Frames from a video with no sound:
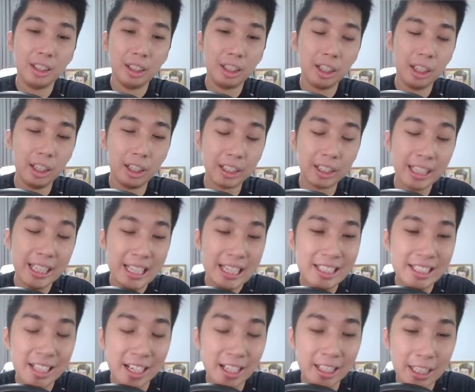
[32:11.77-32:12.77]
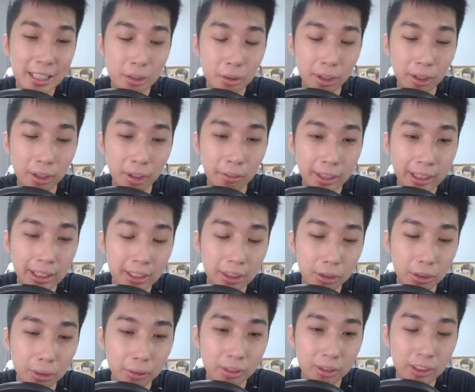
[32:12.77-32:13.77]
young kids who are not ready
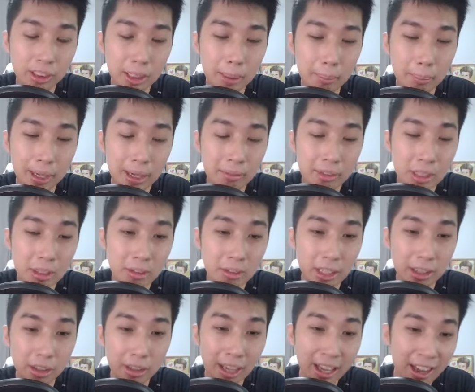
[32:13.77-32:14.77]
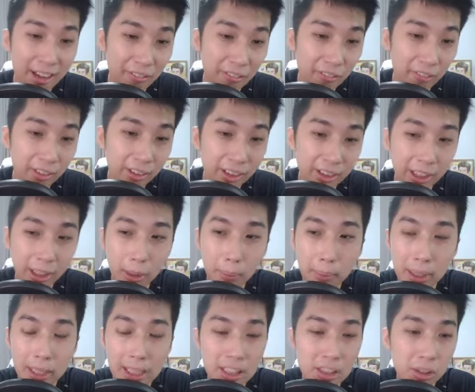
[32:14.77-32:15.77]
to sleep by themselves yet, you can have another
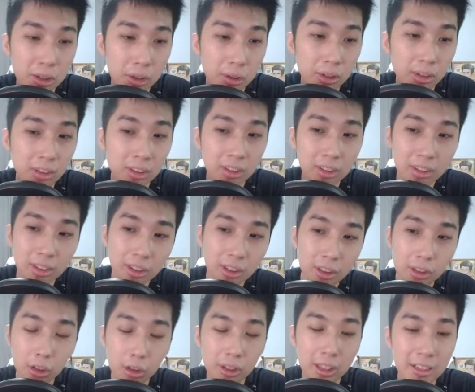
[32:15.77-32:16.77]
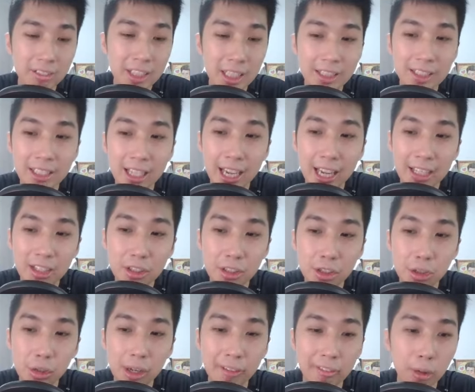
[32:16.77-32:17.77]
bed next to you. Good enough size and you
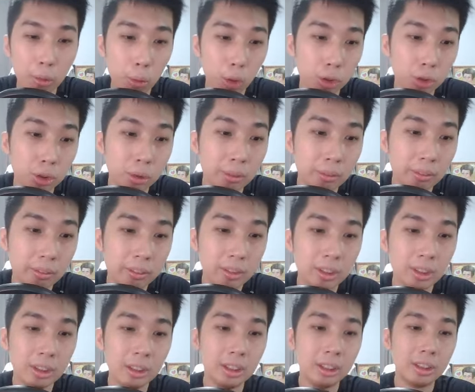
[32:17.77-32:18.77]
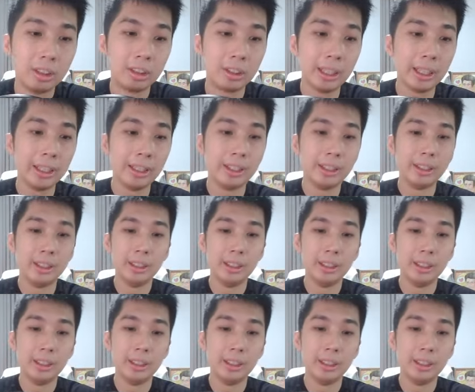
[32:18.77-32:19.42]
still have the wardrobe, right?